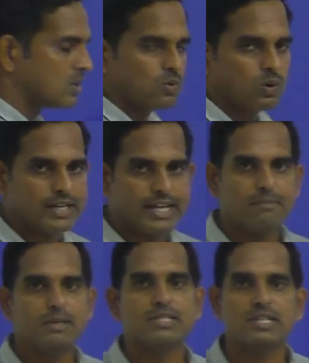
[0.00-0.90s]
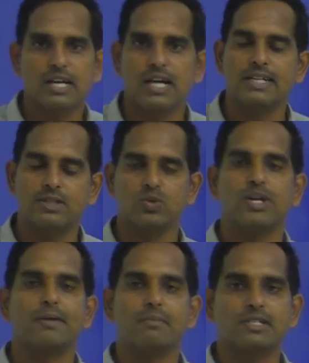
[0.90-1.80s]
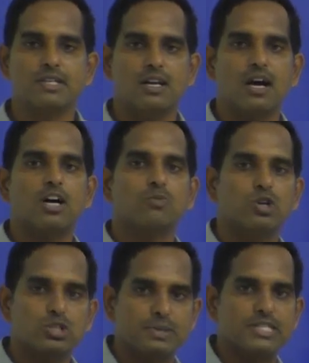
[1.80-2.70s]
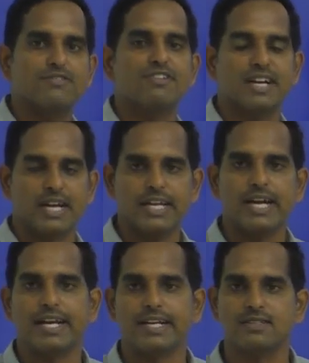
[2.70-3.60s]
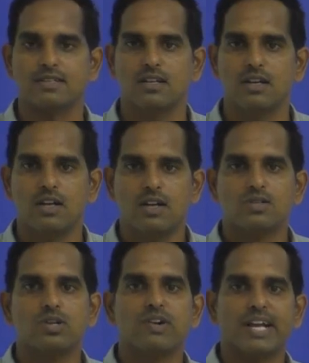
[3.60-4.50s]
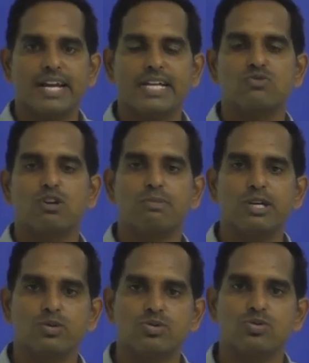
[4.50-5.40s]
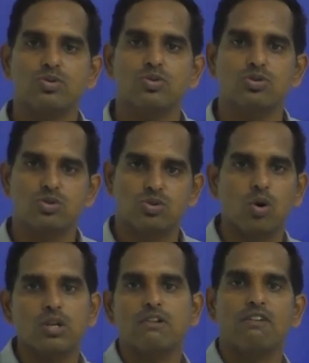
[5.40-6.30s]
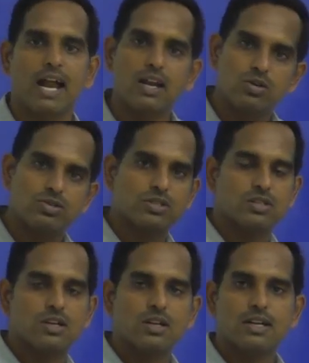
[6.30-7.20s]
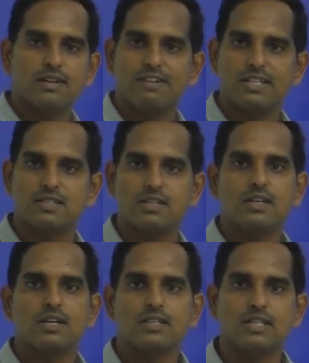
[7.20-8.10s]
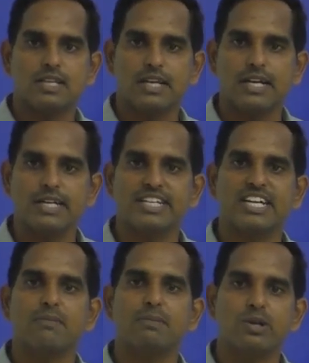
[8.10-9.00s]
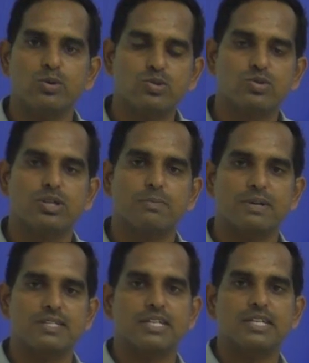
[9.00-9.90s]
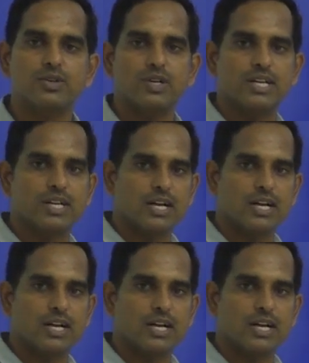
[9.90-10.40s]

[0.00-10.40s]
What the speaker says: one-dimensional and two-dimensional, or more specifically arrays. So your arrays will be used to store the values first. The second, it can be used to represent your